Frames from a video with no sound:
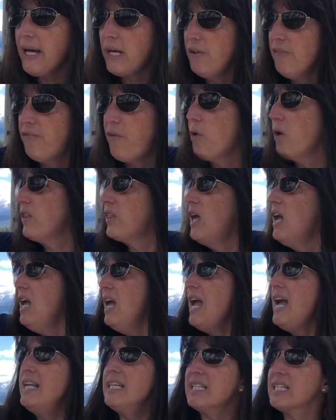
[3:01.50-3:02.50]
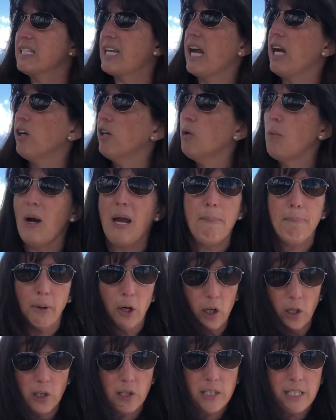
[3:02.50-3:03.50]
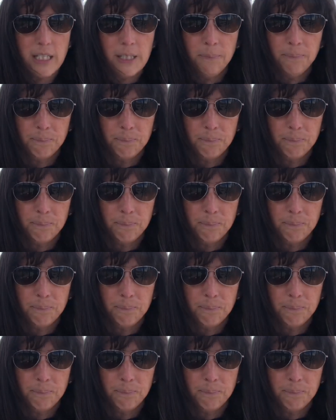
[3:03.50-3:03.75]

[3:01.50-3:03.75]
and forth and scare away birds.